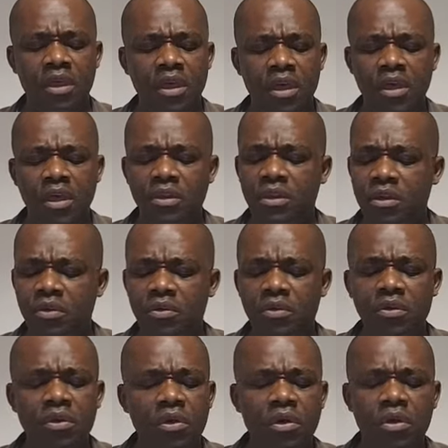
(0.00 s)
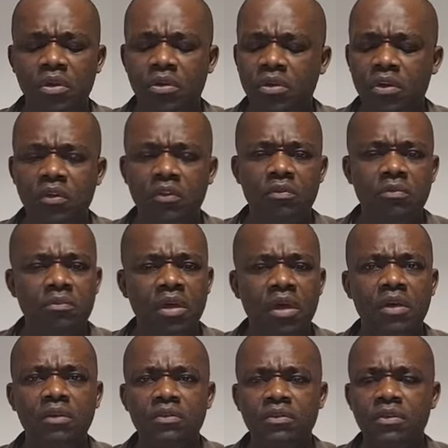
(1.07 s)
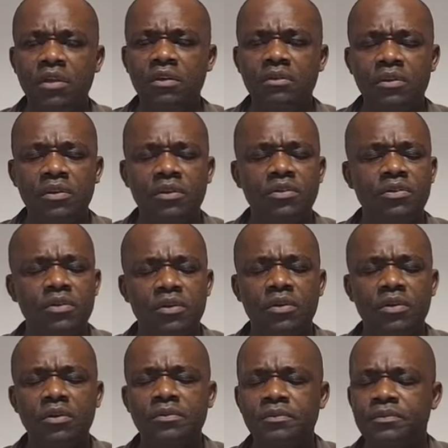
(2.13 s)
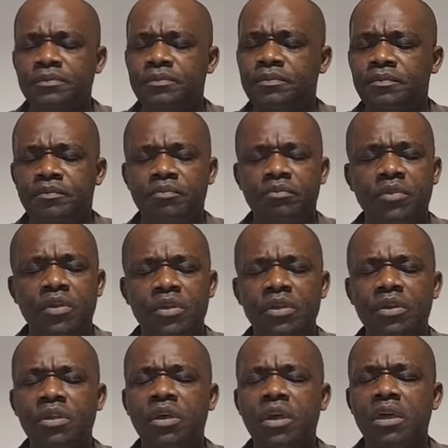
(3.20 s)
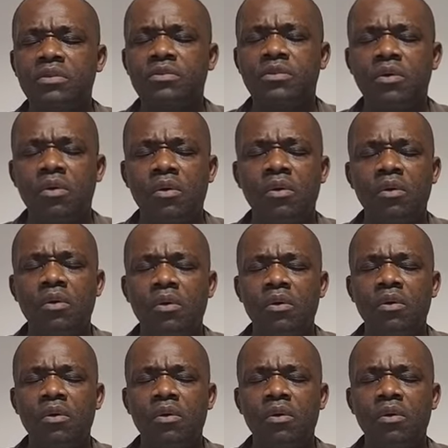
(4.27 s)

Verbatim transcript: the rock of my salvation, He is all.